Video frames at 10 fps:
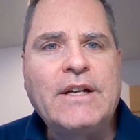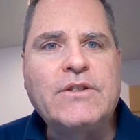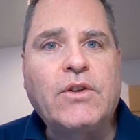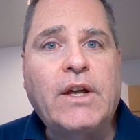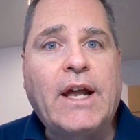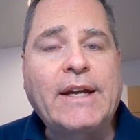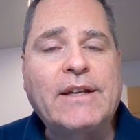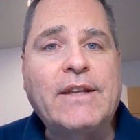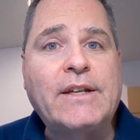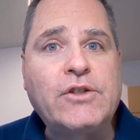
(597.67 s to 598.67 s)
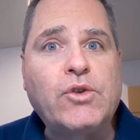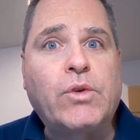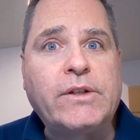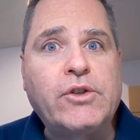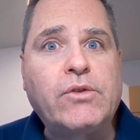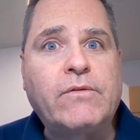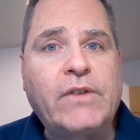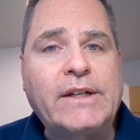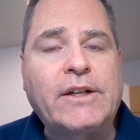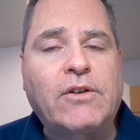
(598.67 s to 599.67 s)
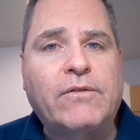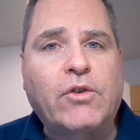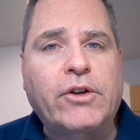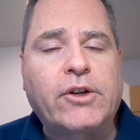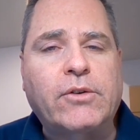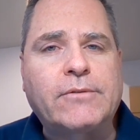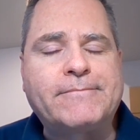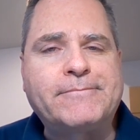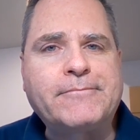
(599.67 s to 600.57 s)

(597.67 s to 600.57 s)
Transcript: so that I can then do a new video for you.